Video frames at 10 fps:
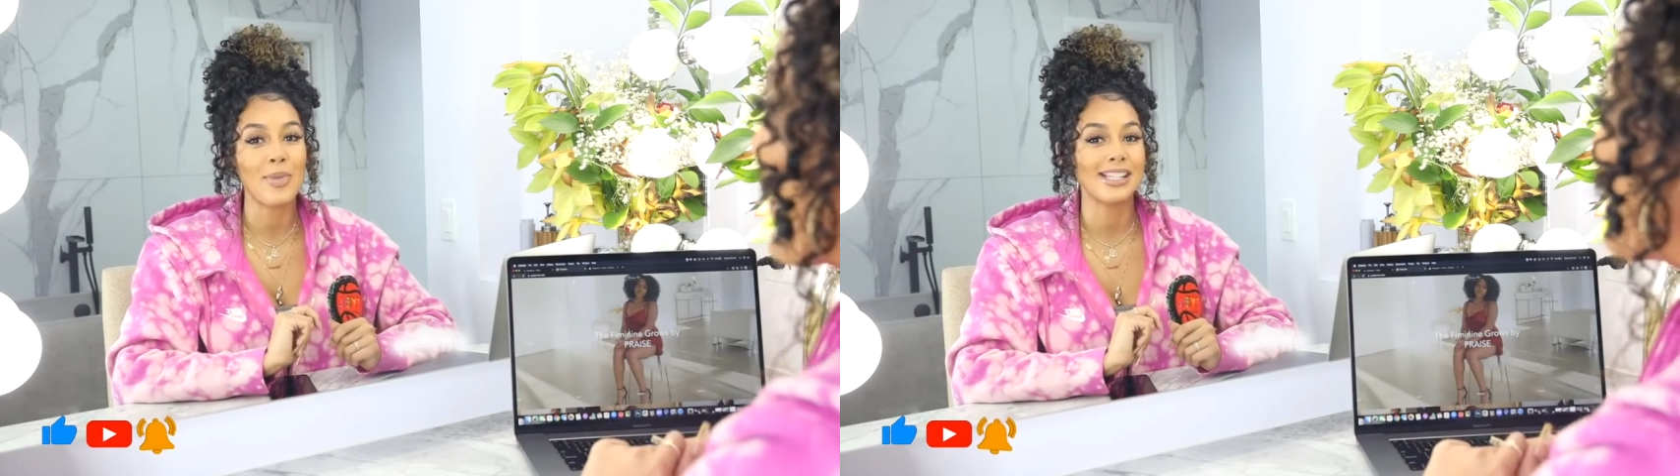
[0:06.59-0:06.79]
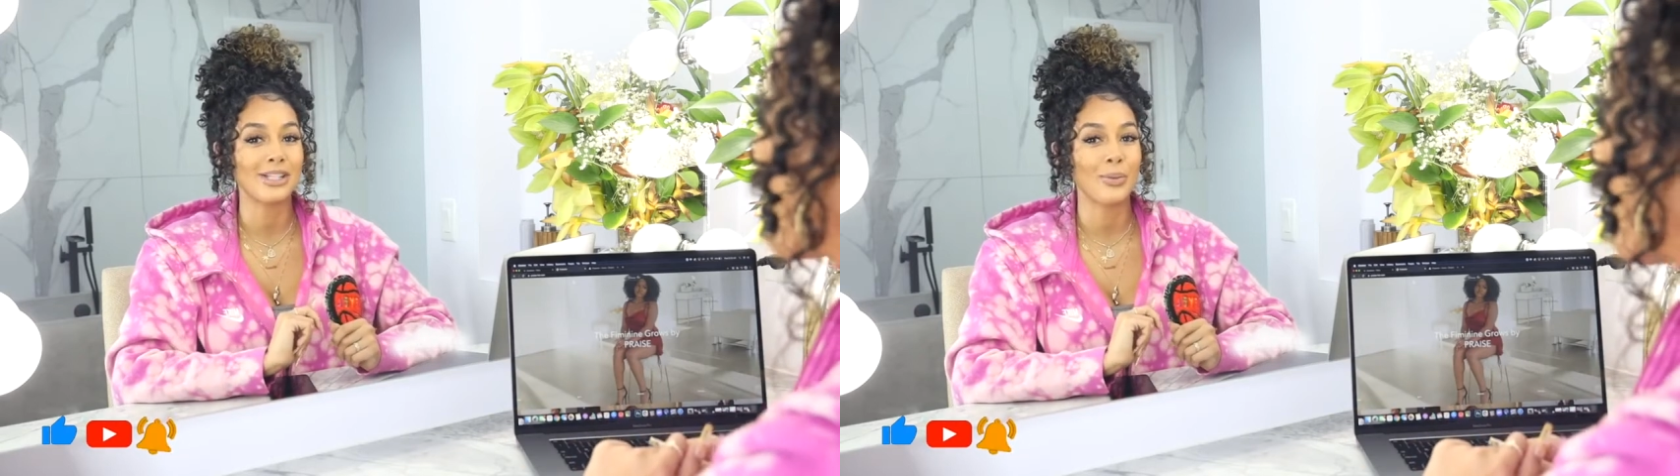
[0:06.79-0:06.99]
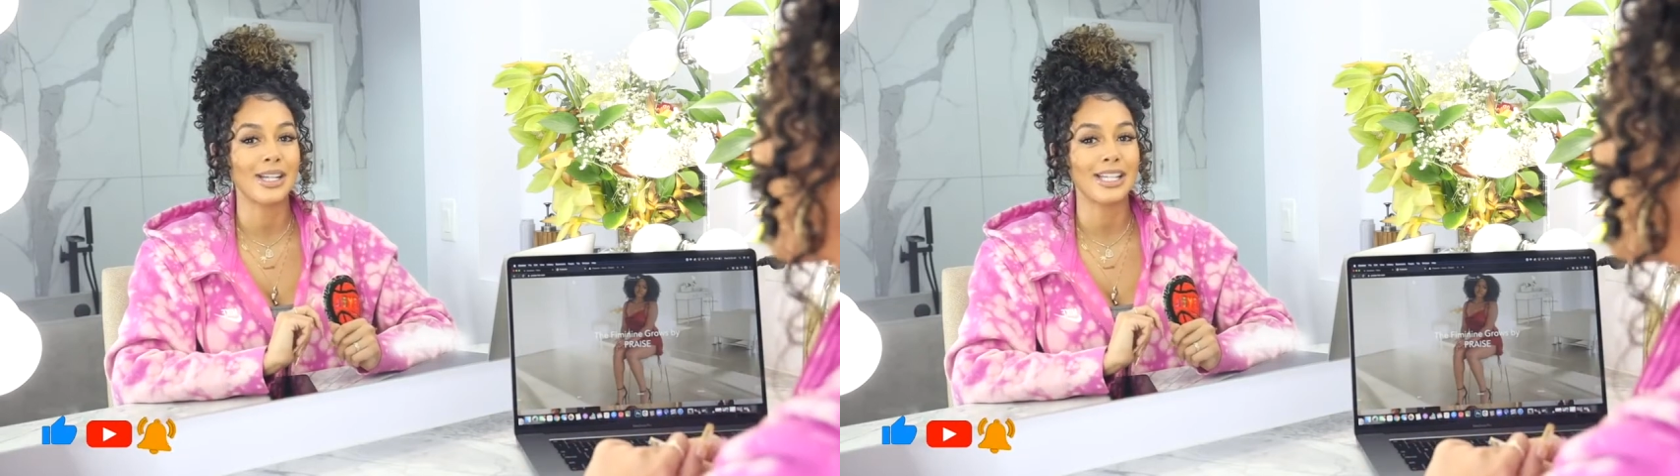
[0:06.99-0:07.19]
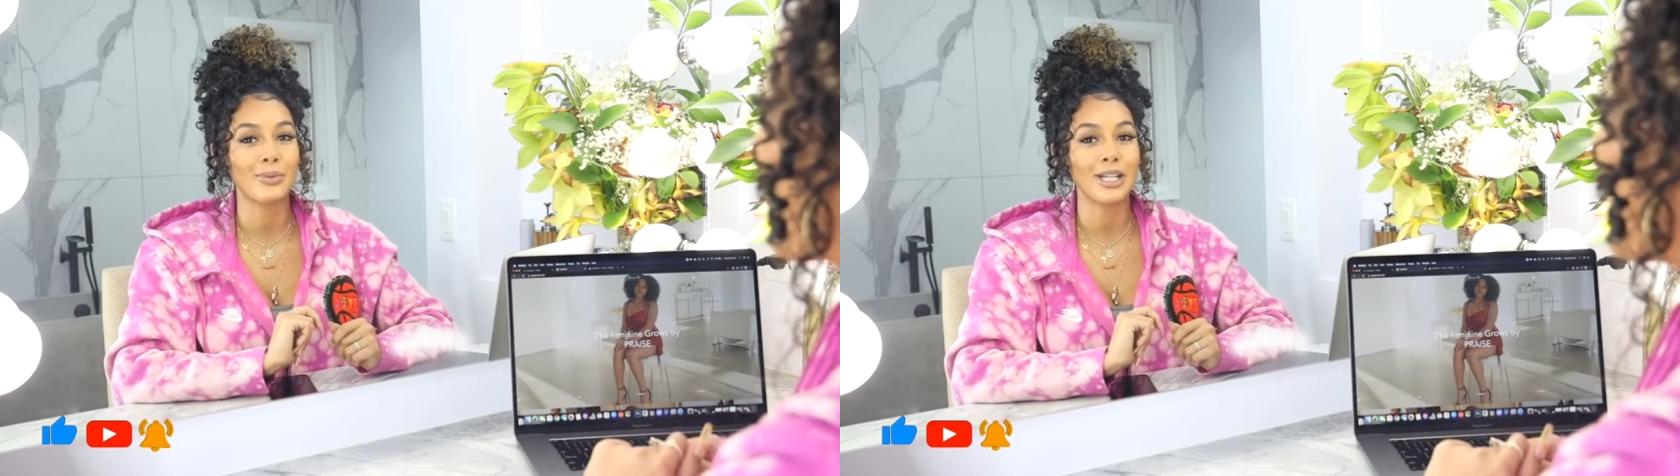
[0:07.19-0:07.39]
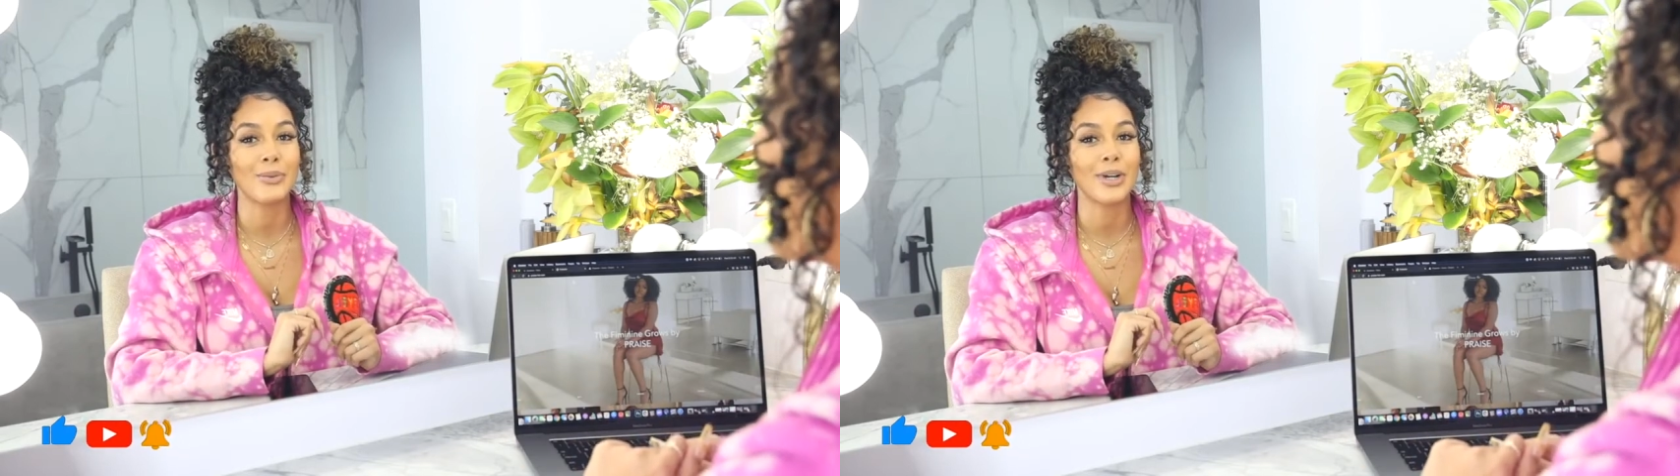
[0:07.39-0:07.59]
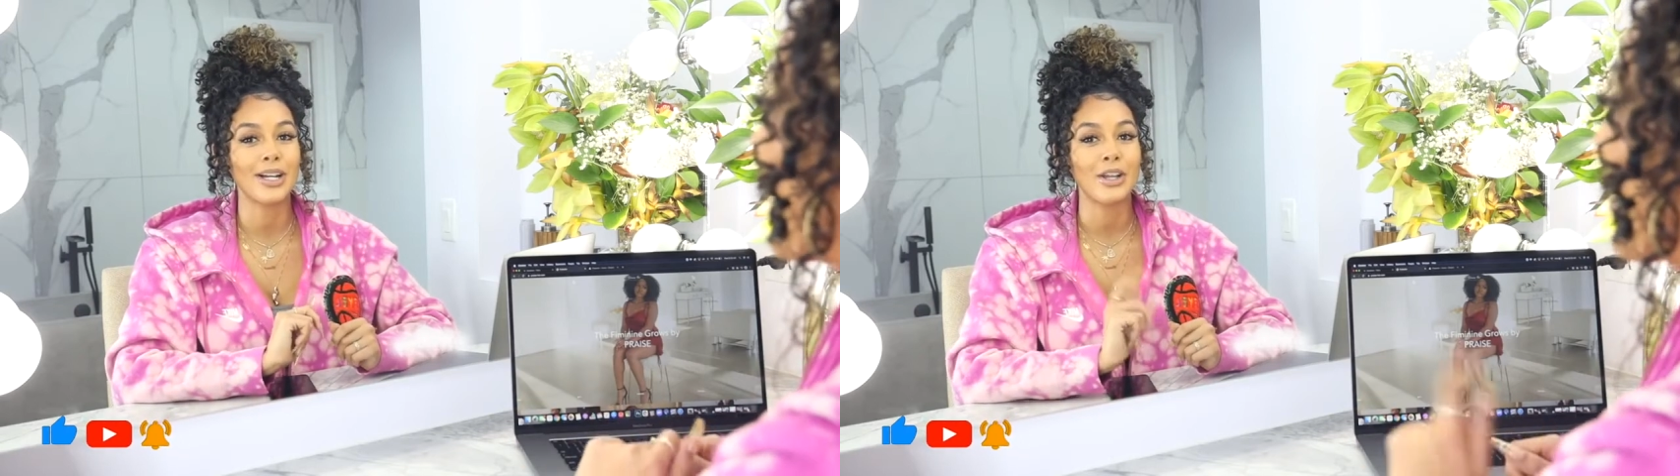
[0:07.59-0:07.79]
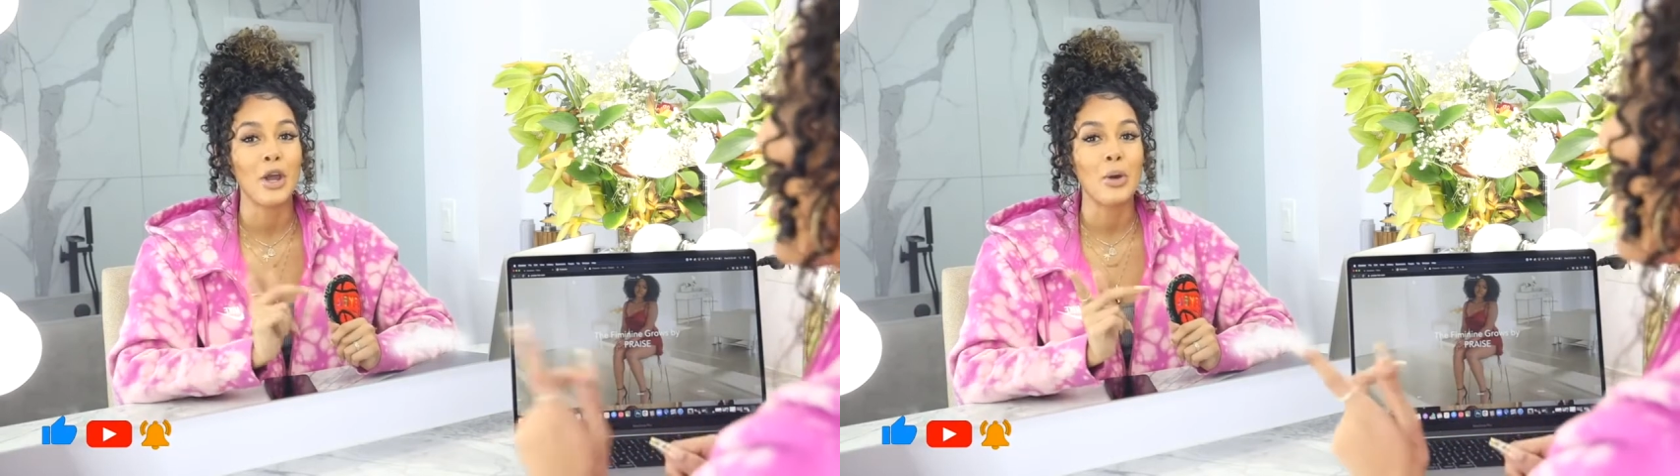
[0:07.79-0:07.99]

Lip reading: in 2021